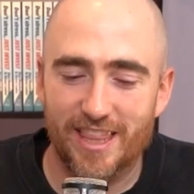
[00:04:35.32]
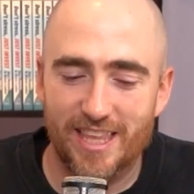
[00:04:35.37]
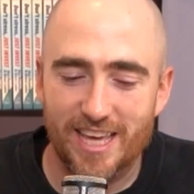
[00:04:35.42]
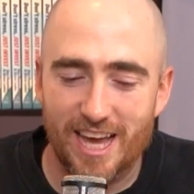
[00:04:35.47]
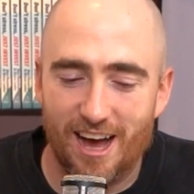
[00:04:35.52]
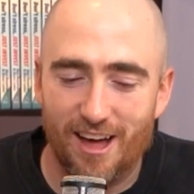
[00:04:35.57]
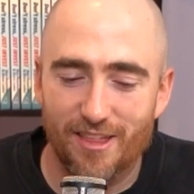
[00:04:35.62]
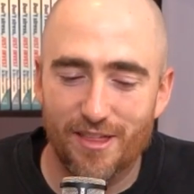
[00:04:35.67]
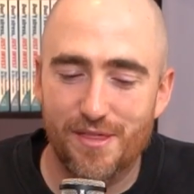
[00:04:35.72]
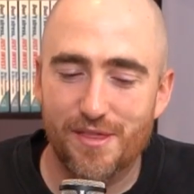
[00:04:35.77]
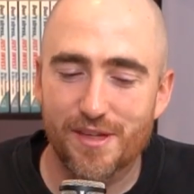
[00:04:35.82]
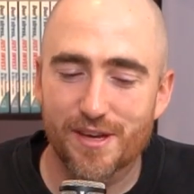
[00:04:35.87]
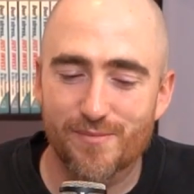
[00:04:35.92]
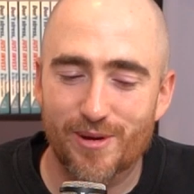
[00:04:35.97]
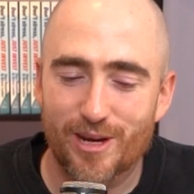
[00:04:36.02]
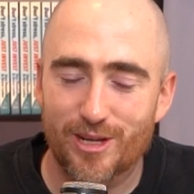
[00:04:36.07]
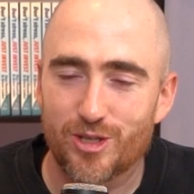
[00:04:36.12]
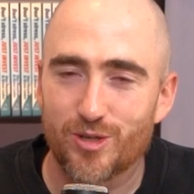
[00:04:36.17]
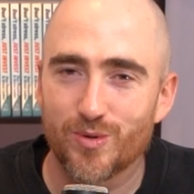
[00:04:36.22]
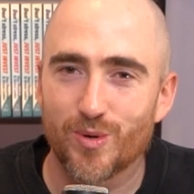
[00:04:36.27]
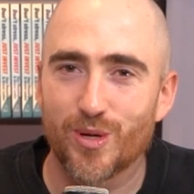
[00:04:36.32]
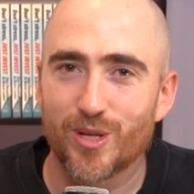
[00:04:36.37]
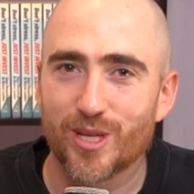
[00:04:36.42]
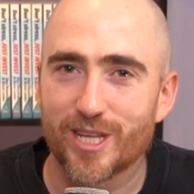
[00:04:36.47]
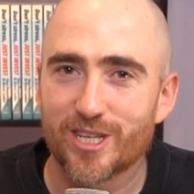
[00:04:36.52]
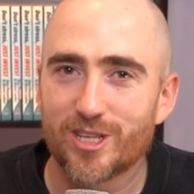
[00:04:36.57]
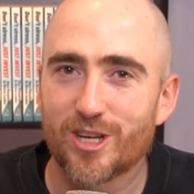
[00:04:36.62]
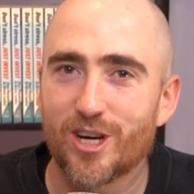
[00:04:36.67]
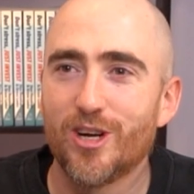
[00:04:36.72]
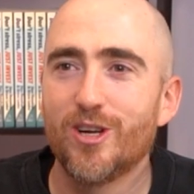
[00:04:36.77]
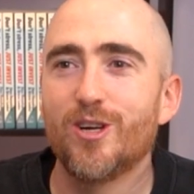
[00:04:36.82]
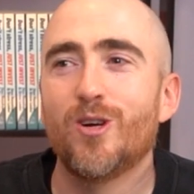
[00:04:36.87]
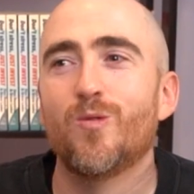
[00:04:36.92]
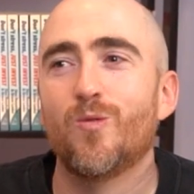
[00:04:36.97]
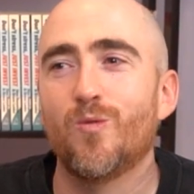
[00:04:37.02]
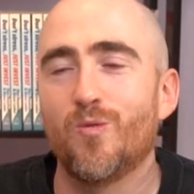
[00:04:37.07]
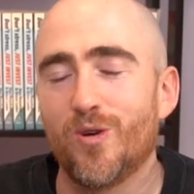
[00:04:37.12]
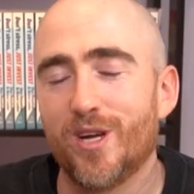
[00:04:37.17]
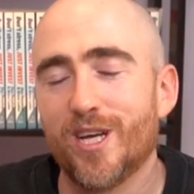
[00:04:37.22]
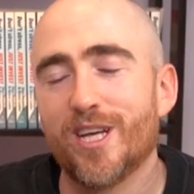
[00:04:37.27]
the other thing about Duolingo,
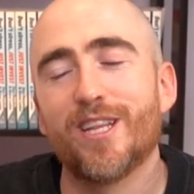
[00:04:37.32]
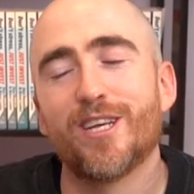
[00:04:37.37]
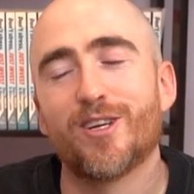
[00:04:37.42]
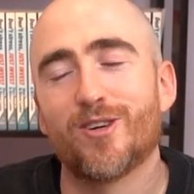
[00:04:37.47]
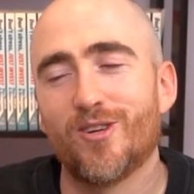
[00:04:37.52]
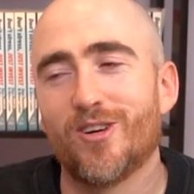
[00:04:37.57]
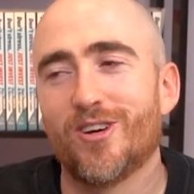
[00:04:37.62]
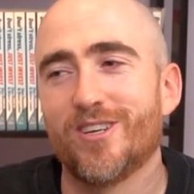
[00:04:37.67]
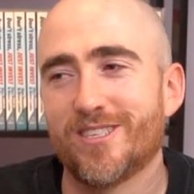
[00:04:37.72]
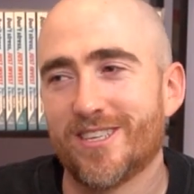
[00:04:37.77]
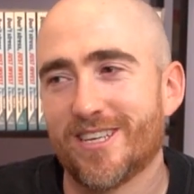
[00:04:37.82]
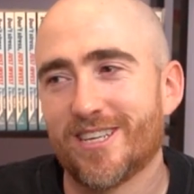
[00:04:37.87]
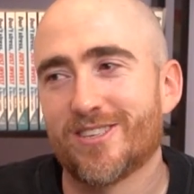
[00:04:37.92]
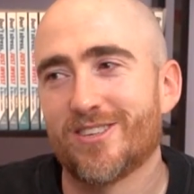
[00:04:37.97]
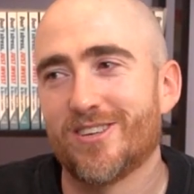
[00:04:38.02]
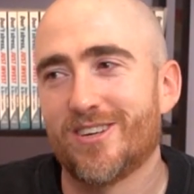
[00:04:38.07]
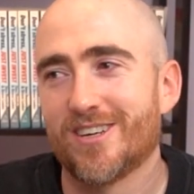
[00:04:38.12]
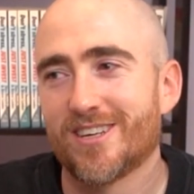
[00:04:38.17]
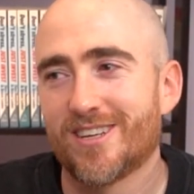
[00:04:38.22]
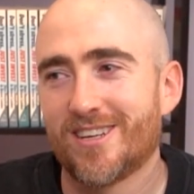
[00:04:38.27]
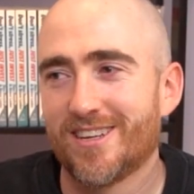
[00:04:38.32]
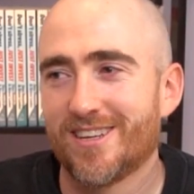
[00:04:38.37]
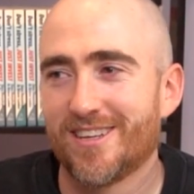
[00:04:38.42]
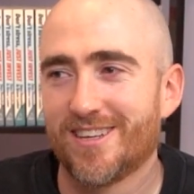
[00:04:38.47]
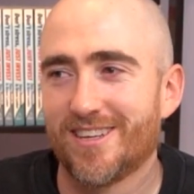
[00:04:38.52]
really good on TikTok.